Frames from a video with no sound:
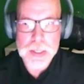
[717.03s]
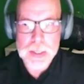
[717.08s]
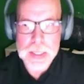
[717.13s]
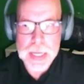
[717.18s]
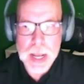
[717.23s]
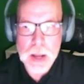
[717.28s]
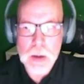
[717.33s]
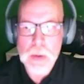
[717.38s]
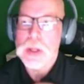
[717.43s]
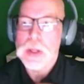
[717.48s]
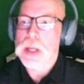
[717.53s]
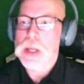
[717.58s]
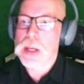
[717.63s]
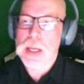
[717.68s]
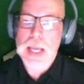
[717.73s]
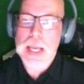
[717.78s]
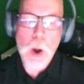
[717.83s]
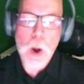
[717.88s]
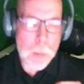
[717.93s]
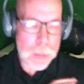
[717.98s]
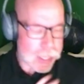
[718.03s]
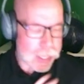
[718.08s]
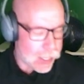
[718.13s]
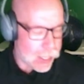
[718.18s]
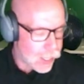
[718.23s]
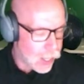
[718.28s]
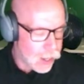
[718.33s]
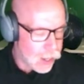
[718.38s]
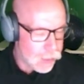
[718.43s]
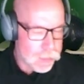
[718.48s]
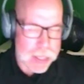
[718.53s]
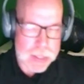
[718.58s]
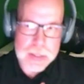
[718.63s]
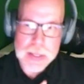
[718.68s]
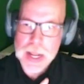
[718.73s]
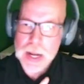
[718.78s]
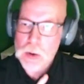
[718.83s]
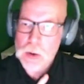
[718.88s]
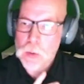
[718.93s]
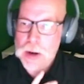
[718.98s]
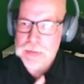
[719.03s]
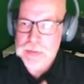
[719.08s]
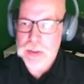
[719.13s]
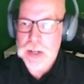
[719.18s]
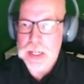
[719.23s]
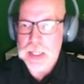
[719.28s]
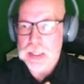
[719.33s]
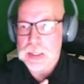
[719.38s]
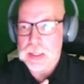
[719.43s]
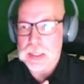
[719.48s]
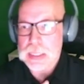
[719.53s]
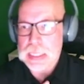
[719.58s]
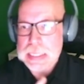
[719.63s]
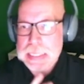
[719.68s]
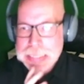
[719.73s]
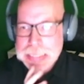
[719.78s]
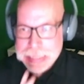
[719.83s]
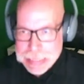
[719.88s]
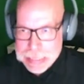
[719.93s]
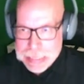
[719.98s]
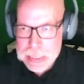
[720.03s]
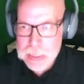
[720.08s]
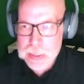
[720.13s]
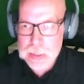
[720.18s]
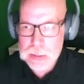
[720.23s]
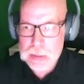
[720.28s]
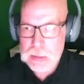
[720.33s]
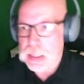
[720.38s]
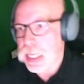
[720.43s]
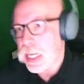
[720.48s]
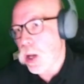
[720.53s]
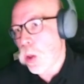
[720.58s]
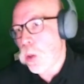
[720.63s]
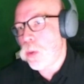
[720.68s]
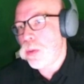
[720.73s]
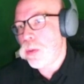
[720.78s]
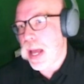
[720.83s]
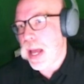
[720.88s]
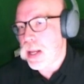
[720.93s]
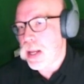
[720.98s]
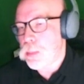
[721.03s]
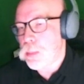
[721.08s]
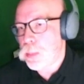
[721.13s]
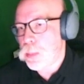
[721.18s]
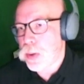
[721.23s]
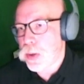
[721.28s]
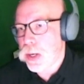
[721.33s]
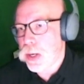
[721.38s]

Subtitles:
Now, OpenAI makes that quite frankly clear. They own input.